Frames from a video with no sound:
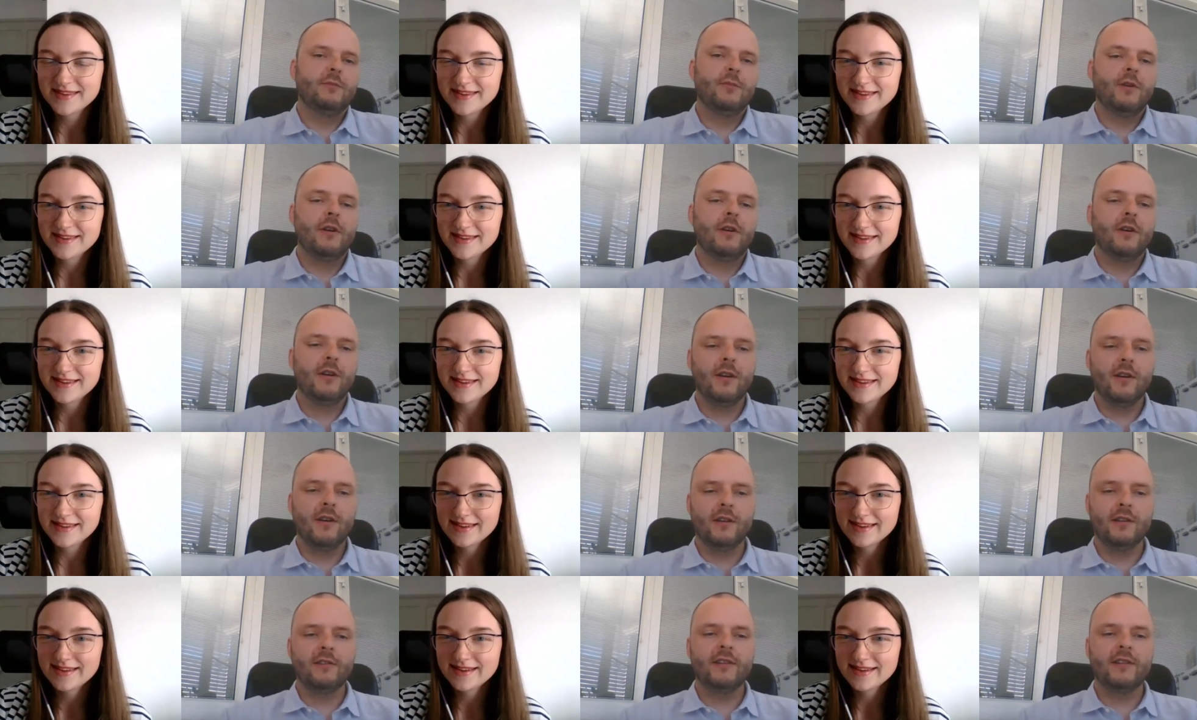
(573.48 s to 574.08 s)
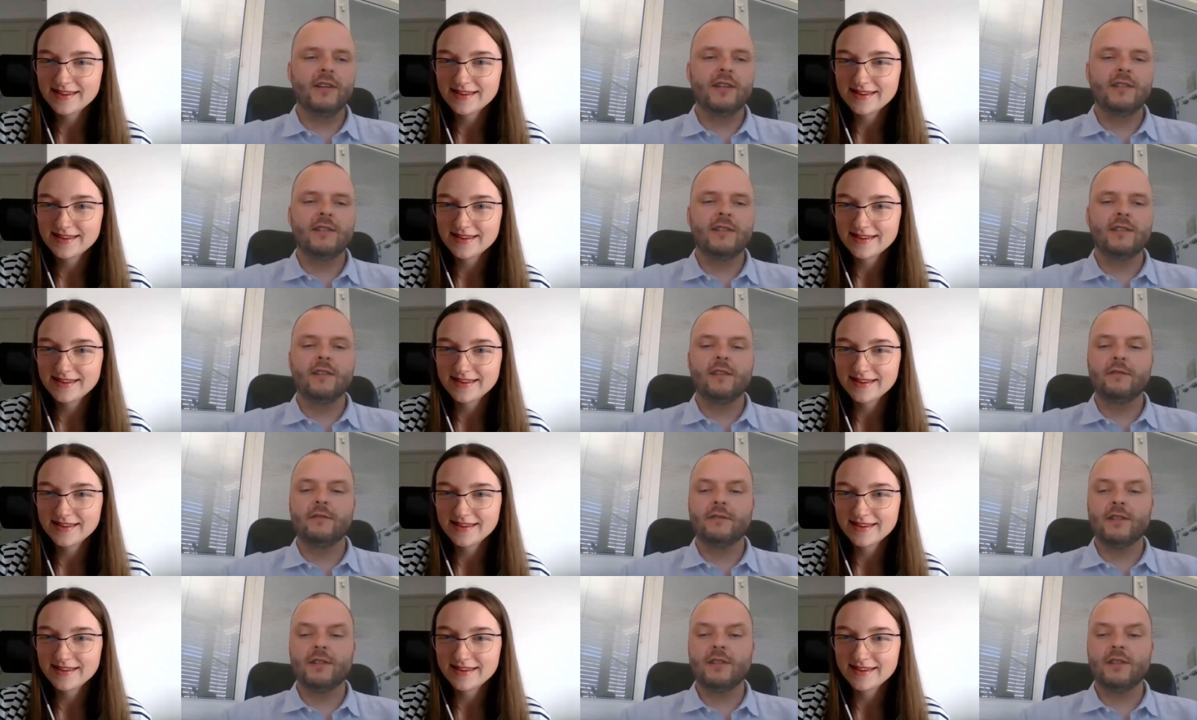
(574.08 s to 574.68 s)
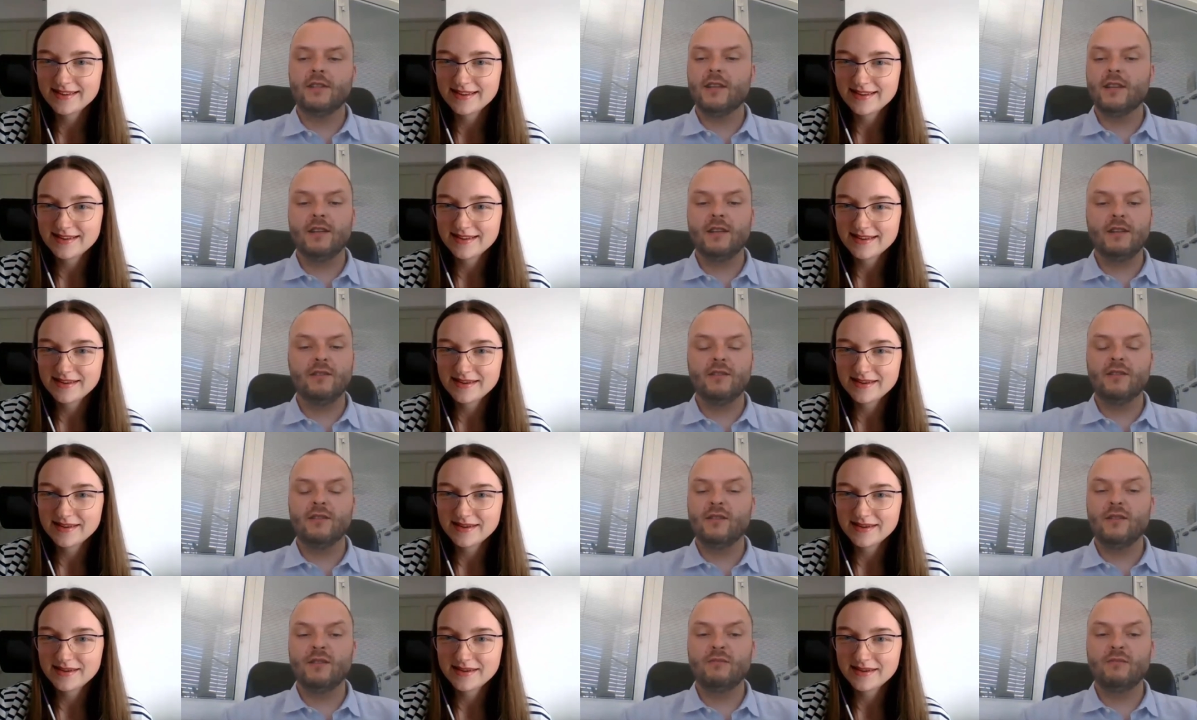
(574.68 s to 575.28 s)
Speaker 1: because it's great product,
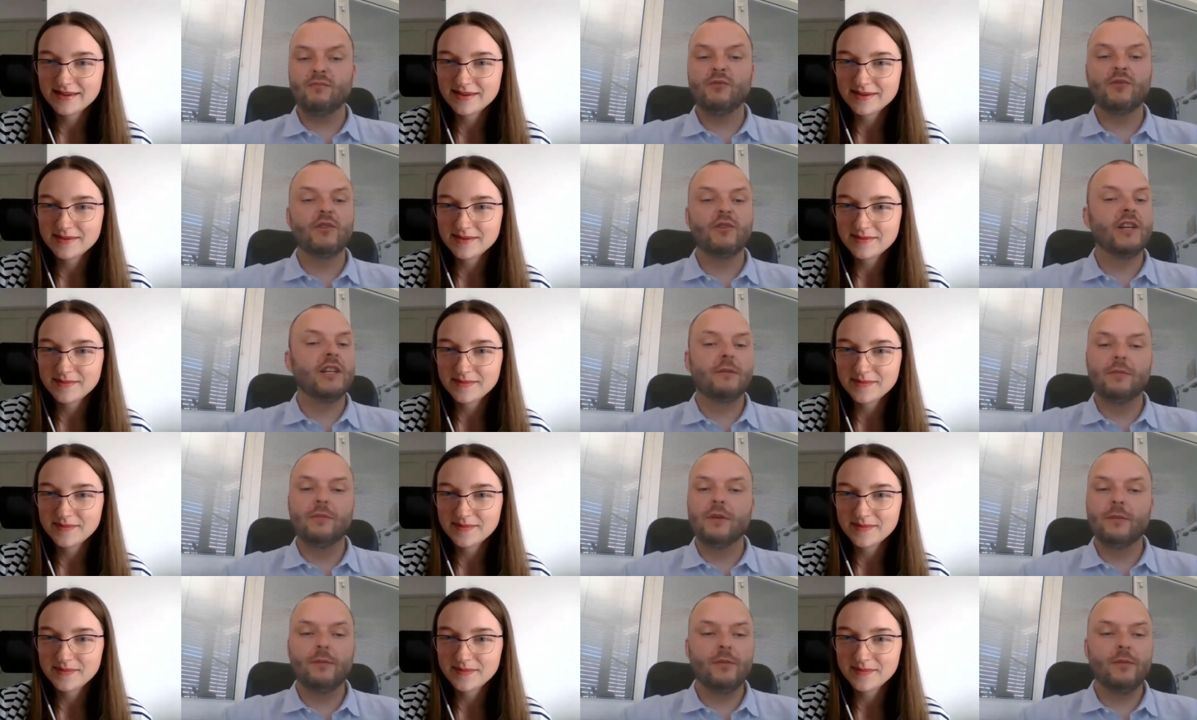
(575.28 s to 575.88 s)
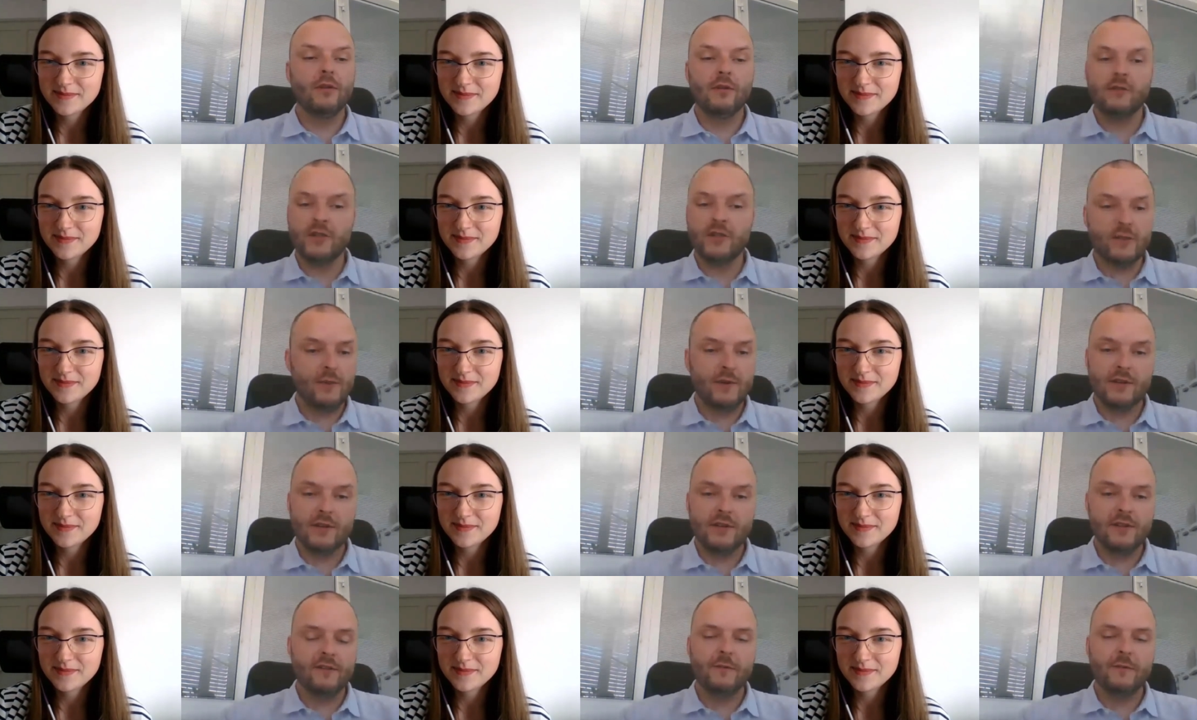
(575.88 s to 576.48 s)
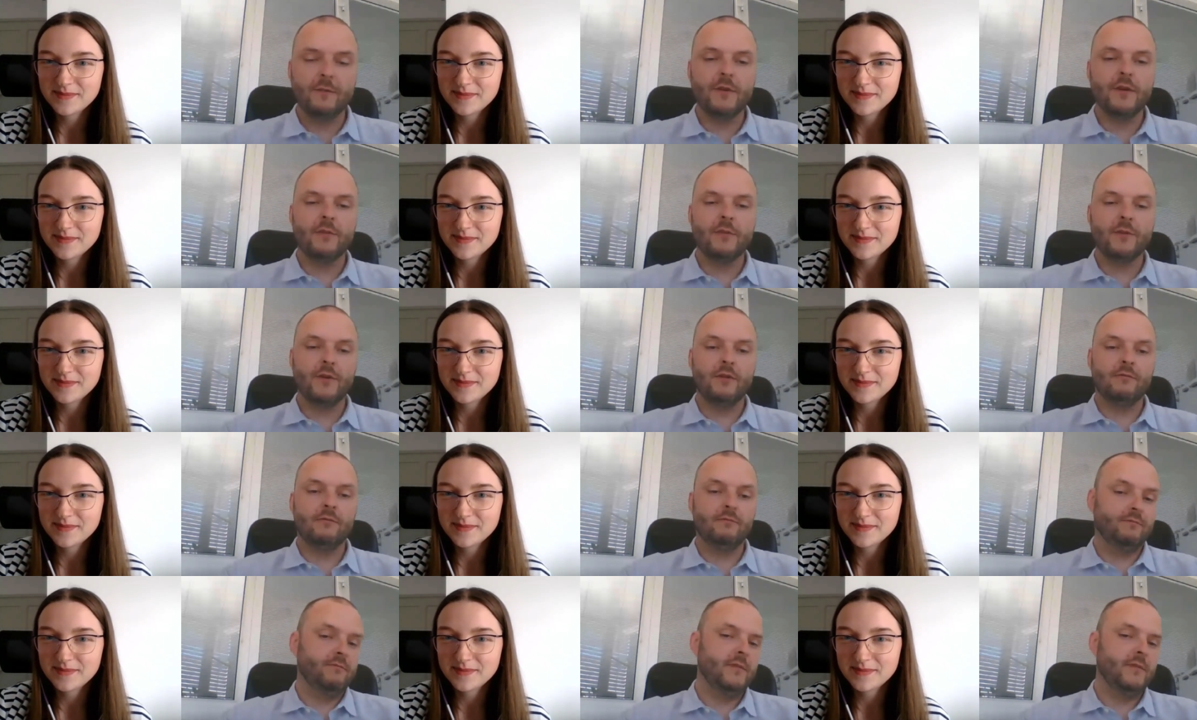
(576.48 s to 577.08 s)
great service, and uh, great people,
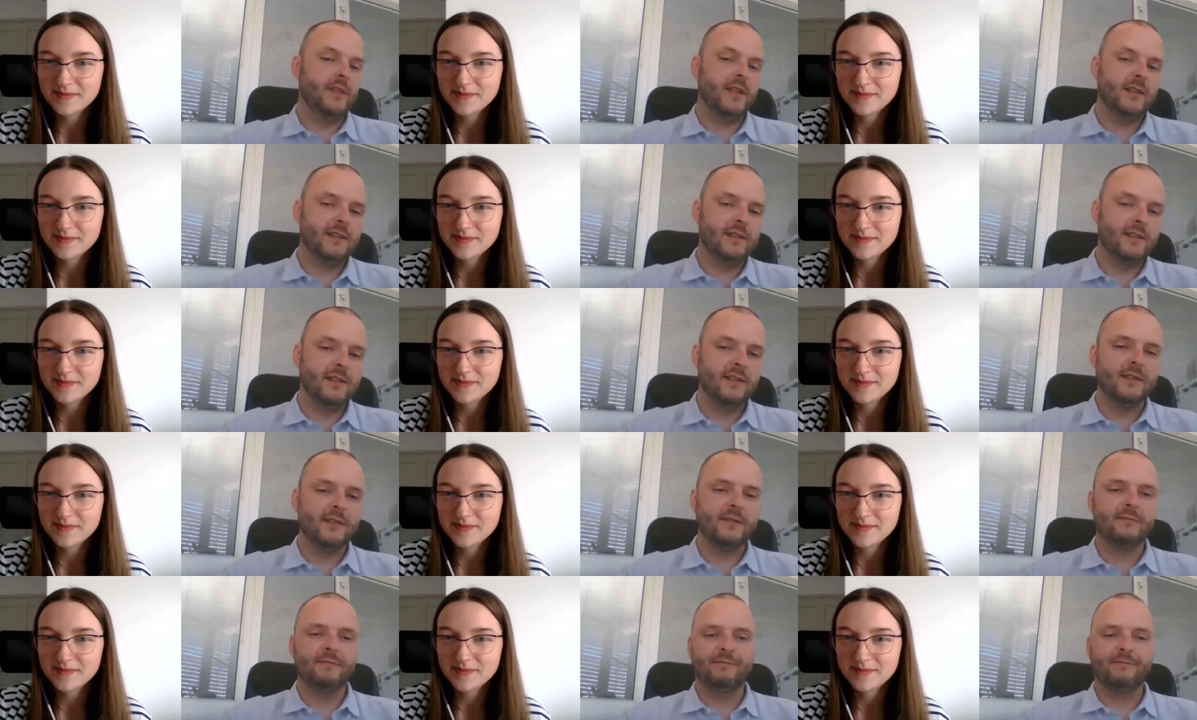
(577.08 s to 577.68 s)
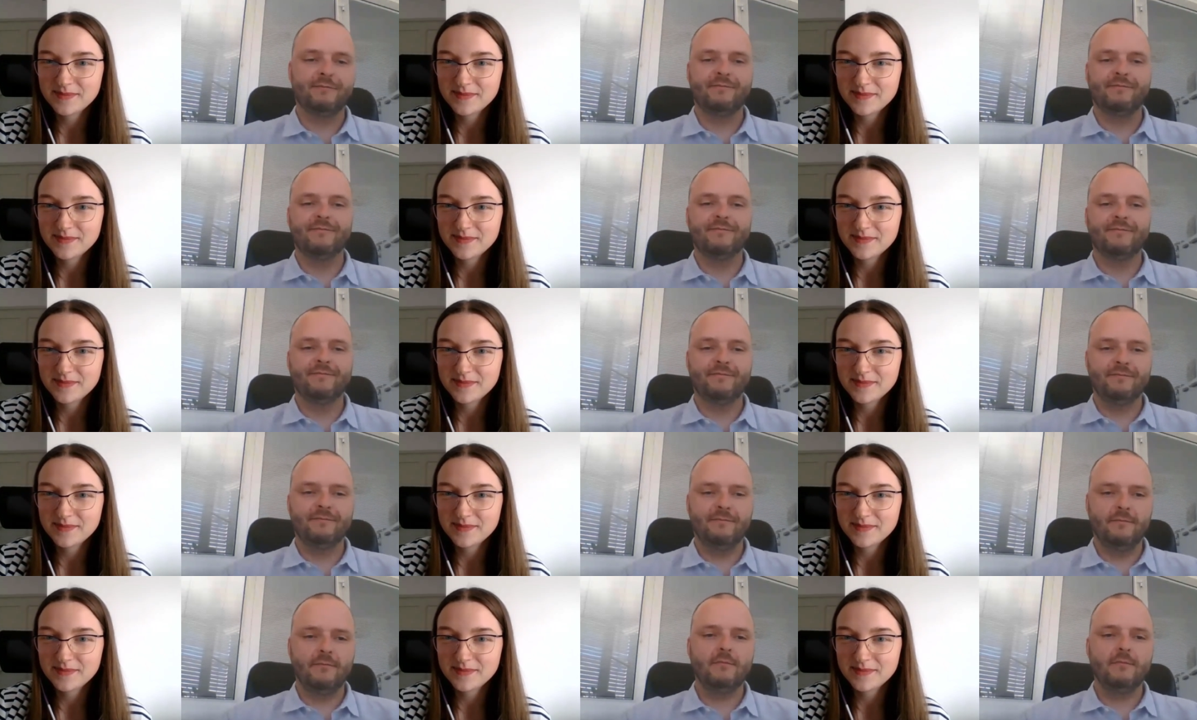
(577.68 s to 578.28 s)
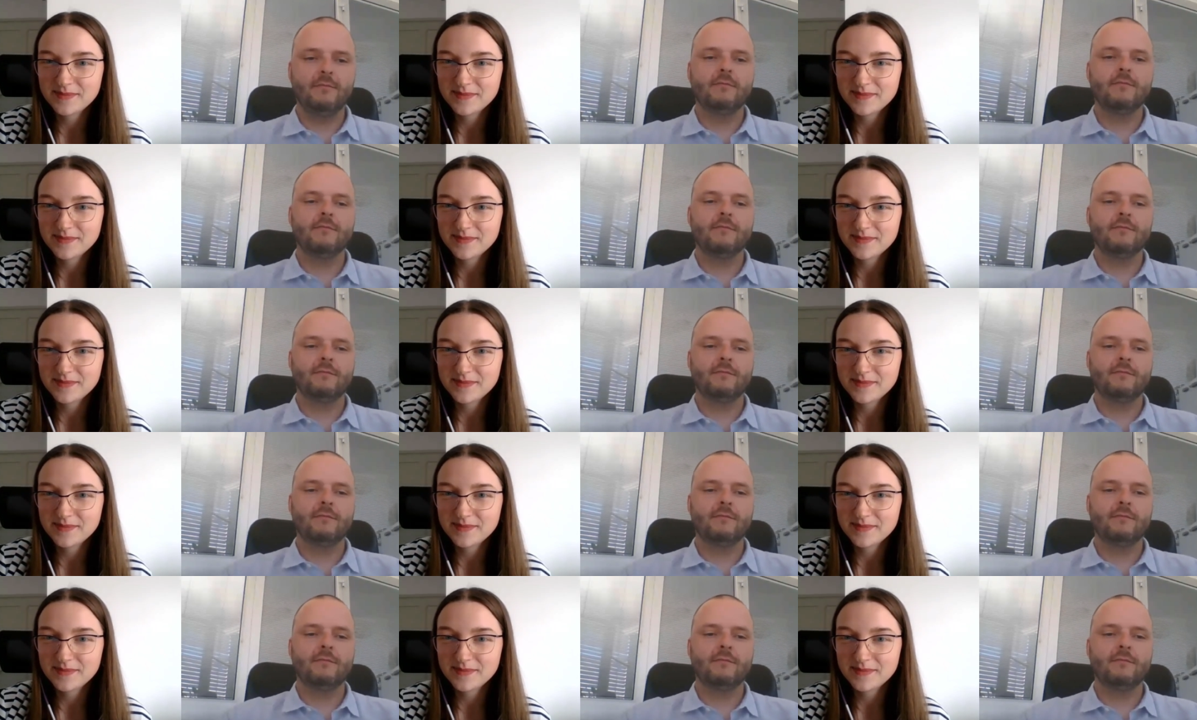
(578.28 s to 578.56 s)
responsive people. That's it.